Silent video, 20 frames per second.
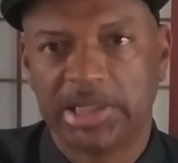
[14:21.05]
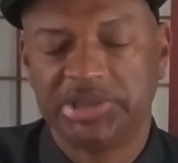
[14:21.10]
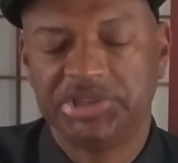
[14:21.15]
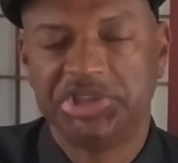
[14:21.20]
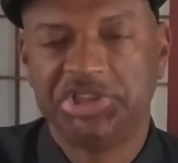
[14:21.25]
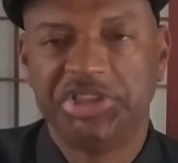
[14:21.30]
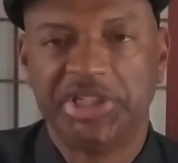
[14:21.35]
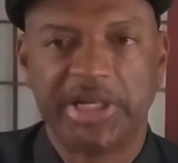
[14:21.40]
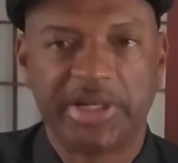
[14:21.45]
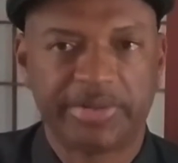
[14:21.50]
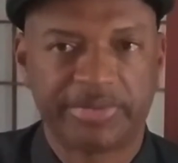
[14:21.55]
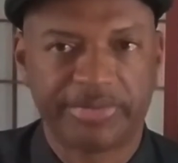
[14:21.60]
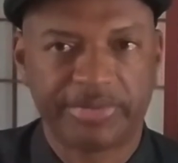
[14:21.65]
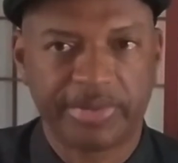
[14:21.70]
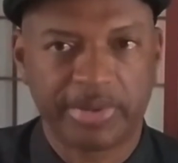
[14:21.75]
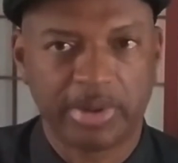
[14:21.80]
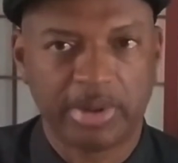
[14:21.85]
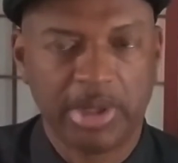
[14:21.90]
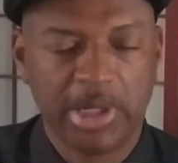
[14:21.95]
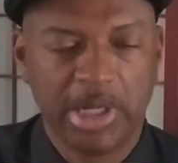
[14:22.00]

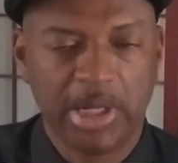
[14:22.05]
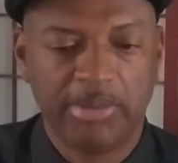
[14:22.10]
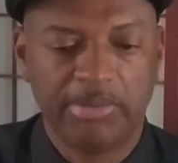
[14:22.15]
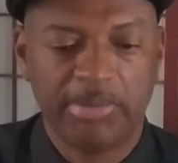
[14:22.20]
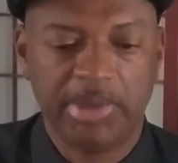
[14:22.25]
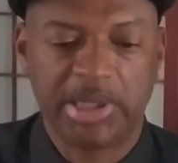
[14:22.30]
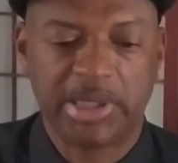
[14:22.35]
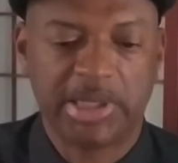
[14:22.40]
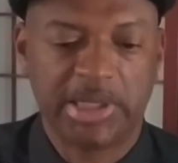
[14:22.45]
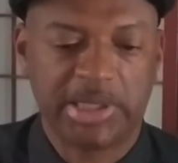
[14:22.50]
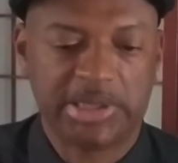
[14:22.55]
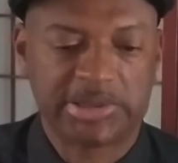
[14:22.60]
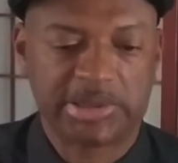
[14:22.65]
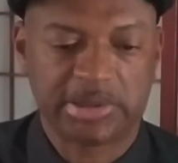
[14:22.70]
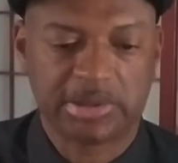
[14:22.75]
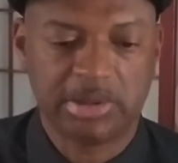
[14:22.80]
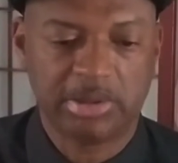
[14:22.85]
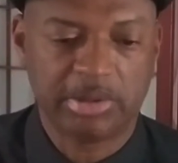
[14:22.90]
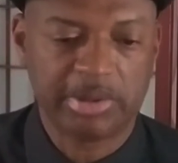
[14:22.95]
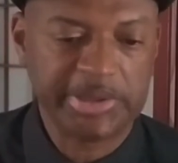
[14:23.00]
Jennifer, because
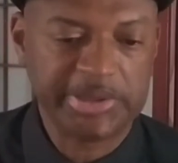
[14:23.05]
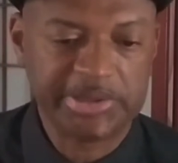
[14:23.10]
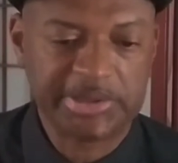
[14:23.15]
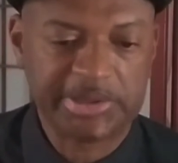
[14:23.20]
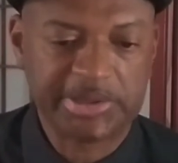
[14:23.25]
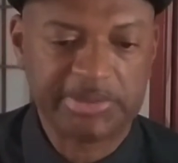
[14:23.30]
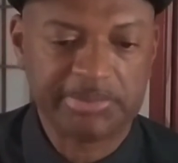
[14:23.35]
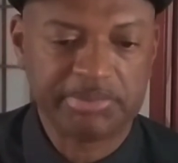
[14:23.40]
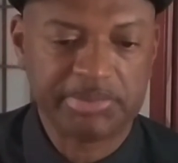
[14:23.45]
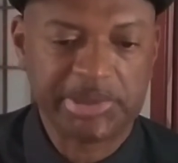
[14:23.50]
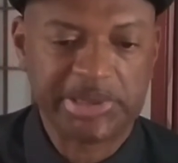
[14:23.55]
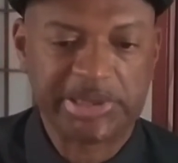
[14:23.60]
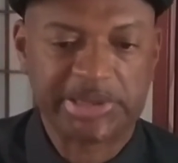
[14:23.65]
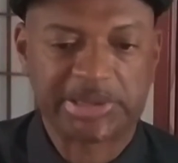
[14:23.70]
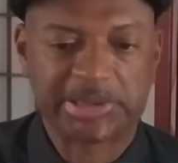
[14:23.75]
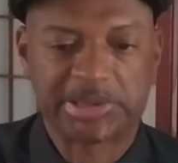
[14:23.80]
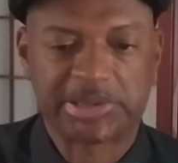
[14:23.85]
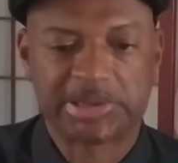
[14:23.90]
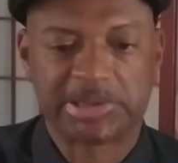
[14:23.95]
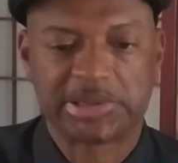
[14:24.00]
according to
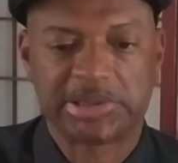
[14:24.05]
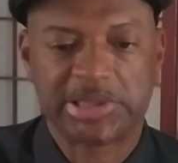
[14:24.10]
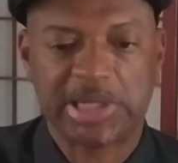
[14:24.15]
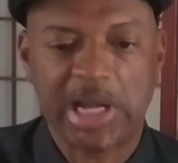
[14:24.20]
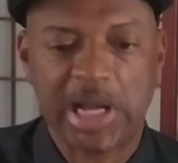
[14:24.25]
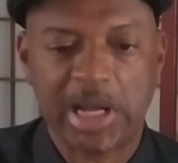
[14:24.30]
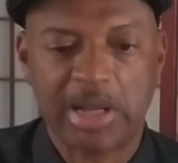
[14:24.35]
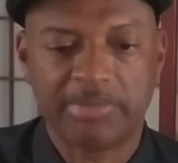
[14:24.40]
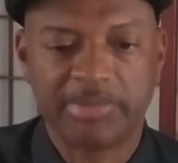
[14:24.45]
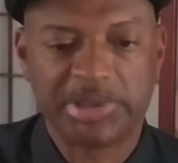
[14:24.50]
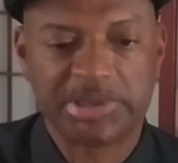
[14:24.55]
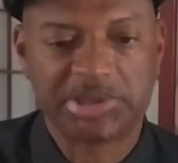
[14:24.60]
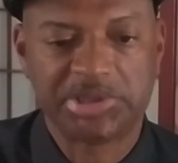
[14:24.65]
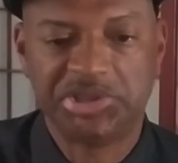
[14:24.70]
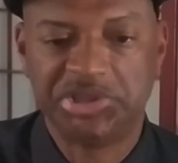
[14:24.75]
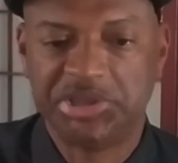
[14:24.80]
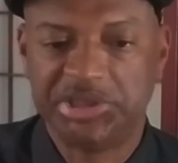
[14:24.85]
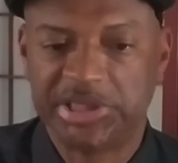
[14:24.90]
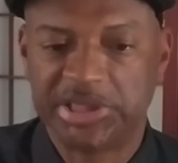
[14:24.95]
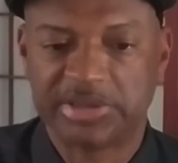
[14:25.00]
Miss Thomas,
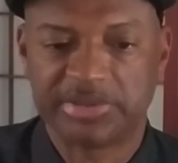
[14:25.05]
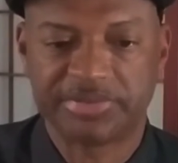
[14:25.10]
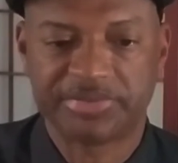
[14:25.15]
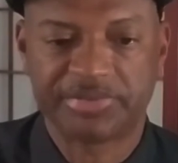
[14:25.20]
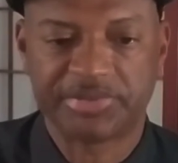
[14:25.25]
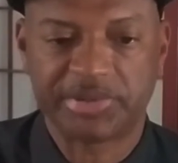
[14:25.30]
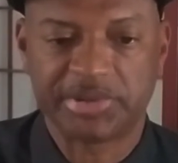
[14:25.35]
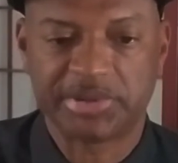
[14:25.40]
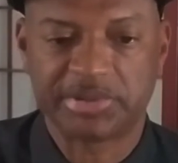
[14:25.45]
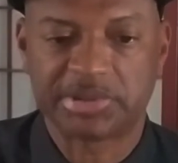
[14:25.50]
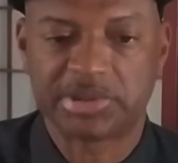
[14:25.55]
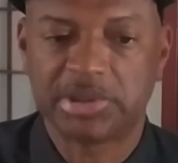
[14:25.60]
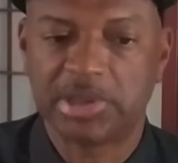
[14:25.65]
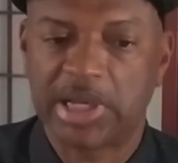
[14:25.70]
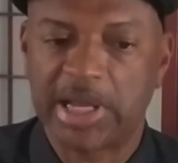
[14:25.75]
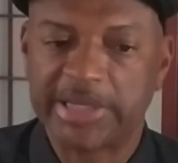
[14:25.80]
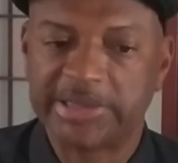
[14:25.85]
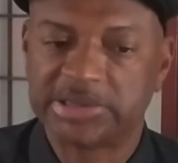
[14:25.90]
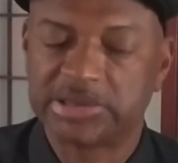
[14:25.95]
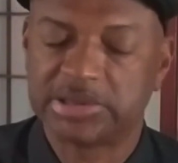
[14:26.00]
Jennifer
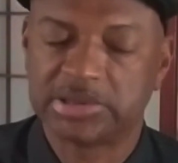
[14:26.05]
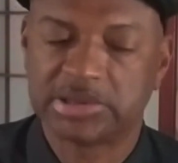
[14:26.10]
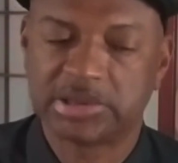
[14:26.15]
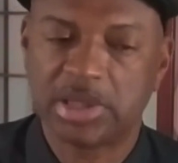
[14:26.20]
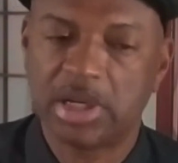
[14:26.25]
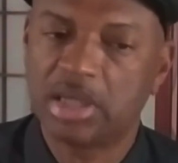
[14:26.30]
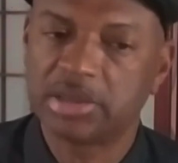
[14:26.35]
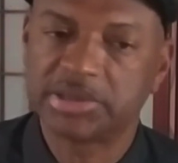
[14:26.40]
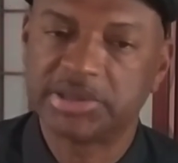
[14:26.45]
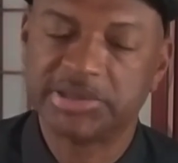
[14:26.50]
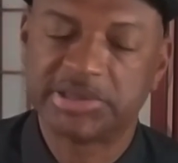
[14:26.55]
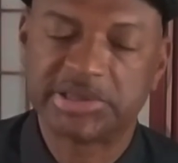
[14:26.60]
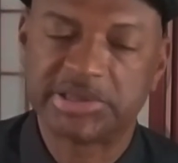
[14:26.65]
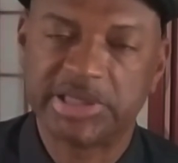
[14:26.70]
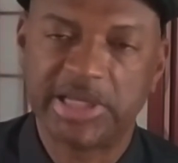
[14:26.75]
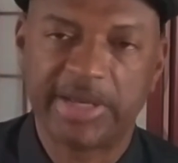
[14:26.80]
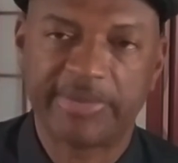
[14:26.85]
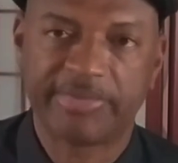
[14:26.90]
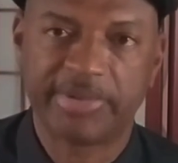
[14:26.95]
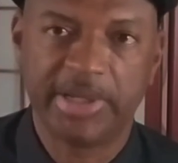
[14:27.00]
likes to talk to
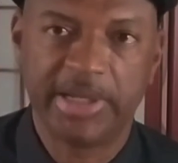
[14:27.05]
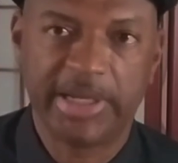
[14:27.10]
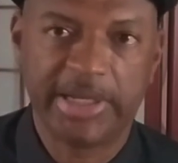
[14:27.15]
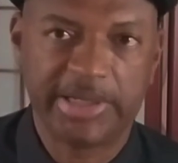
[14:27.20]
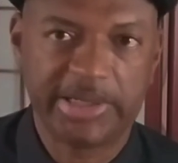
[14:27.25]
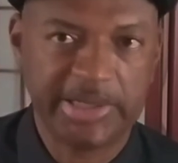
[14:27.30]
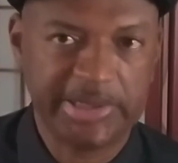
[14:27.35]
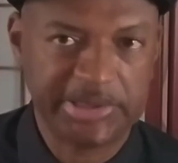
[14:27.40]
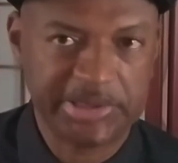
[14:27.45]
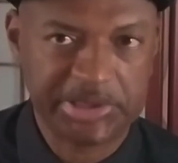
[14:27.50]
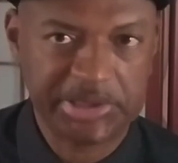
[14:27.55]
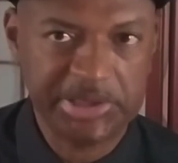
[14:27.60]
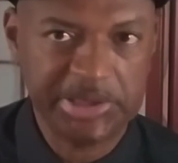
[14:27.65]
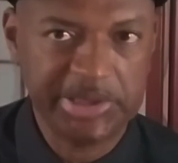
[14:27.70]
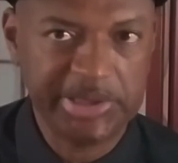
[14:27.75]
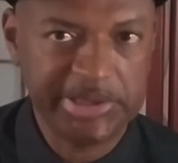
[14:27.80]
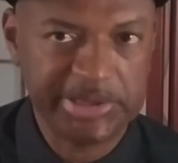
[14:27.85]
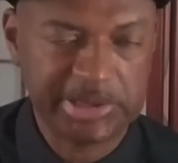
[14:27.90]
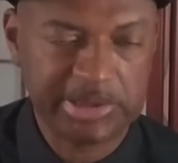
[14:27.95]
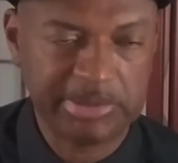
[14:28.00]
Stephanie and then she
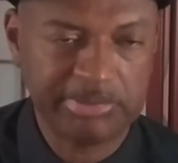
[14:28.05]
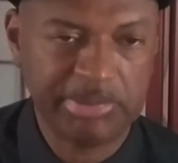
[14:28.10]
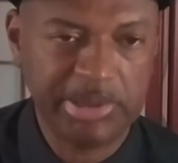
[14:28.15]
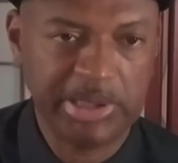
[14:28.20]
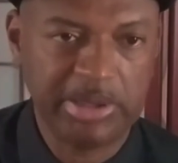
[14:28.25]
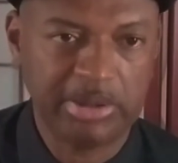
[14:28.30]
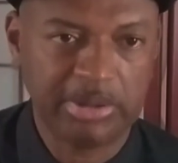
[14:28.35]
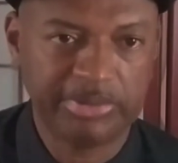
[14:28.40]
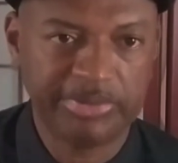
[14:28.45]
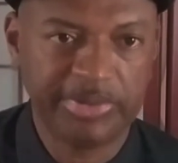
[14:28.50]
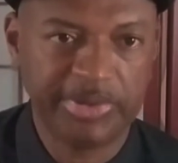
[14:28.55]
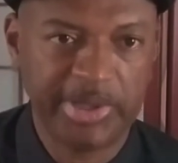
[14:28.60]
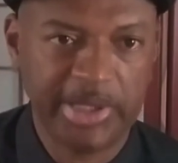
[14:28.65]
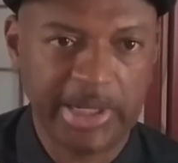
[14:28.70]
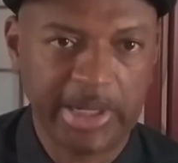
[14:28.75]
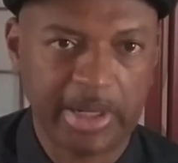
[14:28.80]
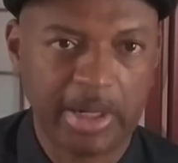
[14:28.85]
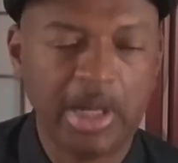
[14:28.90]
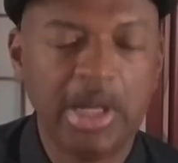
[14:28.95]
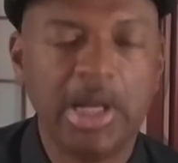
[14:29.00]
needs to be over there.